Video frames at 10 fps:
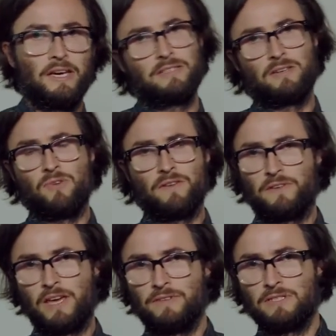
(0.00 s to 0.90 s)
So rather than
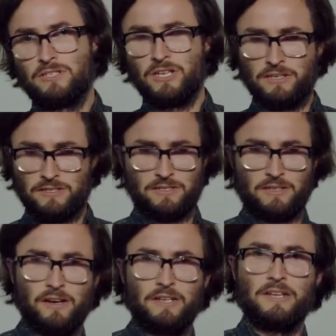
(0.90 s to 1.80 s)
having to change the
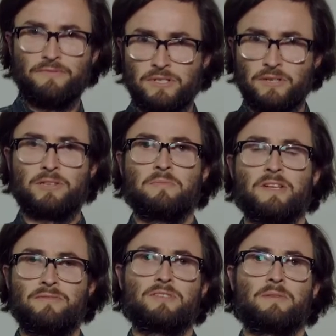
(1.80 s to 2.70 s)
style in every document
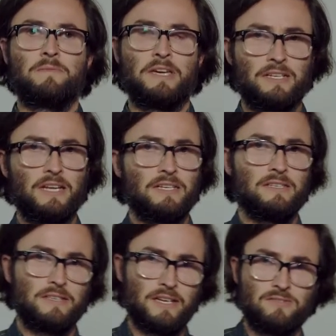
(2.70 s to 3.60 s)
every time you make an edit.
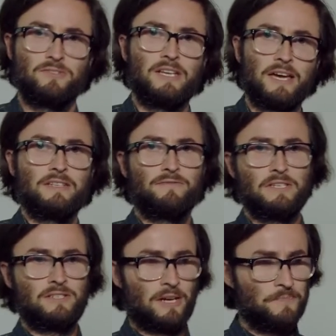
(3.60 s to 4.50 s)
So that's a really handy feature.